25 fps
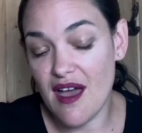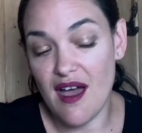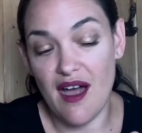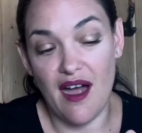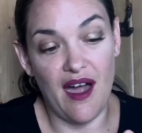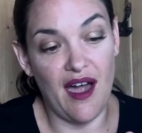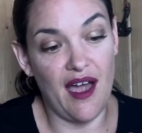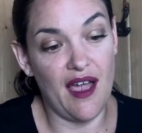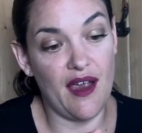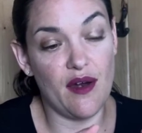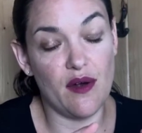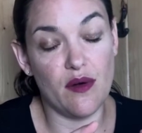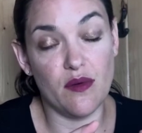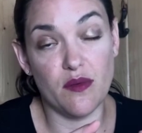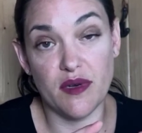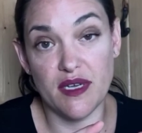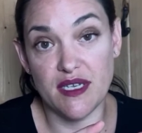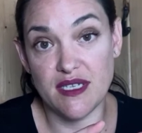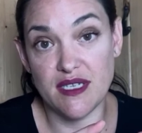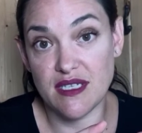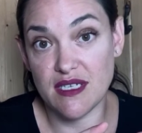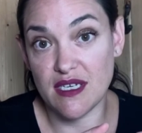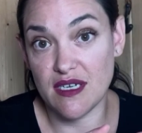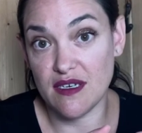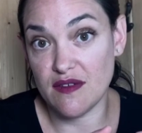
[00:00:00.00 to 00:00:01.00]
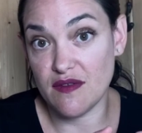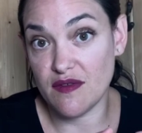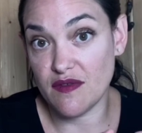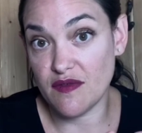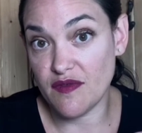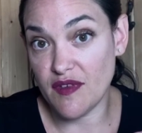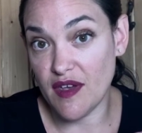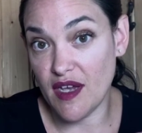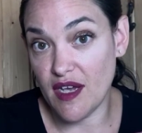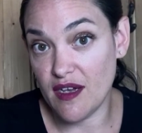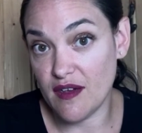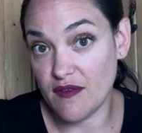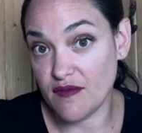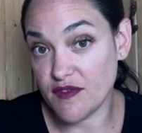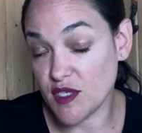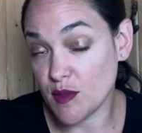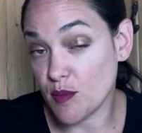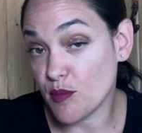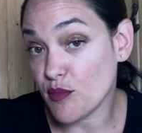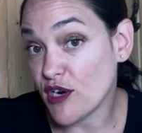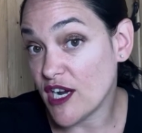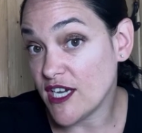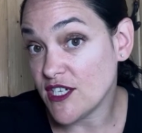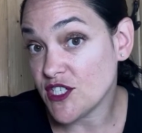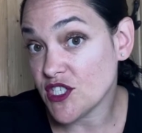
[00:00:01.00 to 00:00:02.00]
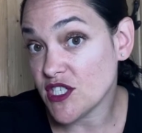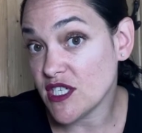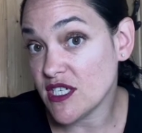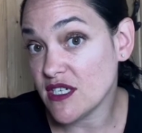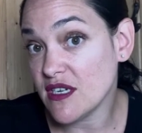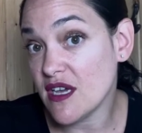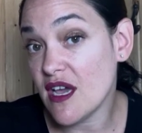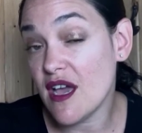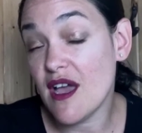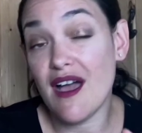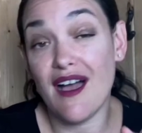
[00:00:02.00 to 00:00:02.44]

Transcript: higher risk of depression,